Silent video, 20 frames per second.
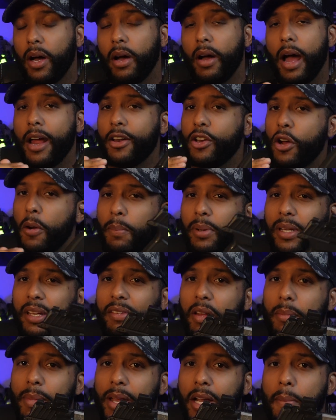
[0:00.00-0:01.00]
I don't
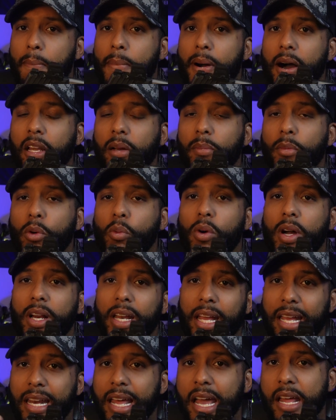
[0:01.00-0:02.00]
believe they make a polymer one
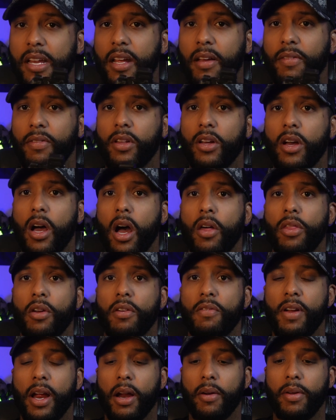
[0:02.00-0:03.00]
in any of the
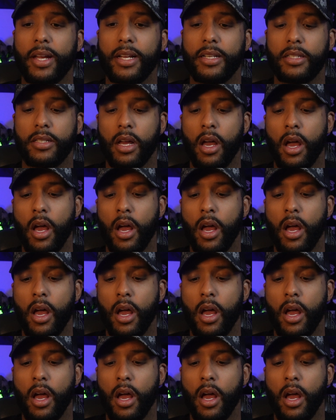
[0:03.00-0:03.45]
other variants.